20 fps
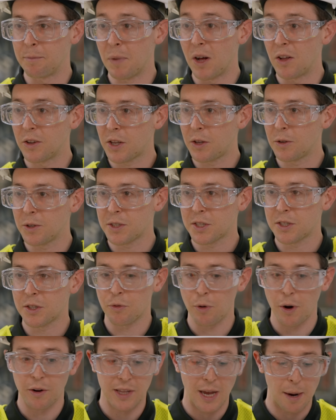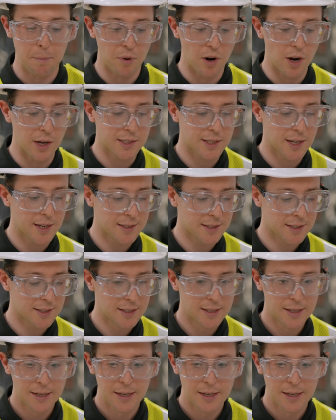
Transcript: molecules throughout that process.